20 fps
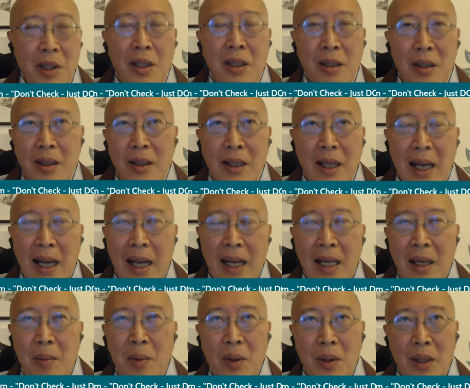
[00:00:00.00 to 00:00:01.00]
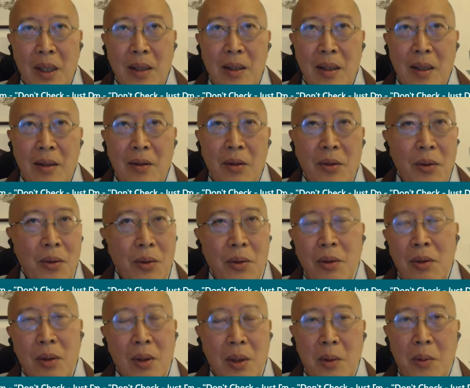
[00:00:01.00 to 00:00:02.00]
written in any book that says
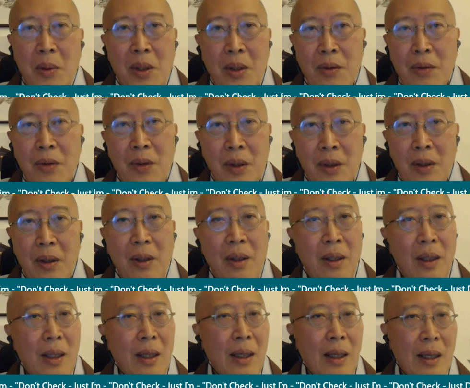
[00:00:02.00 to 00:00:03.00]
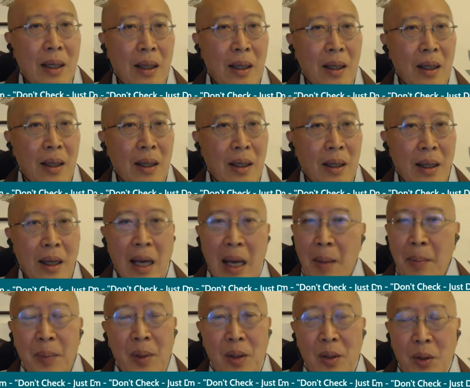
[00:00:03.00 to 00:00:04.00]
you should always feel
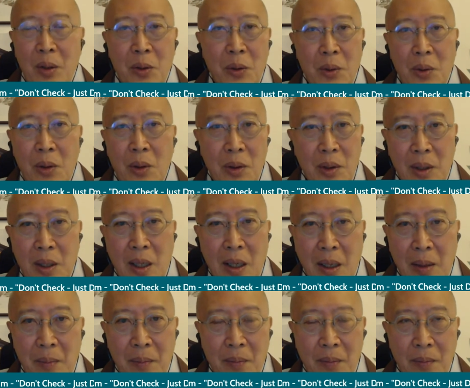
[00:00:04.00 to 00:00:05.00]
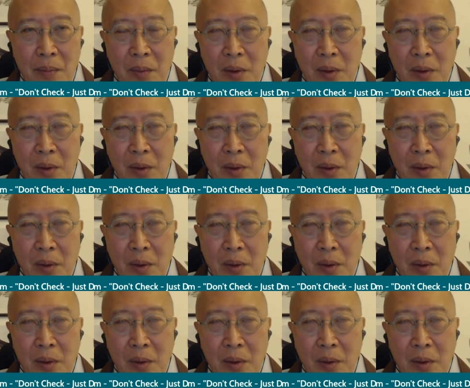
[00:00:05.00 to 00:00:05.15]
happy or good all the time.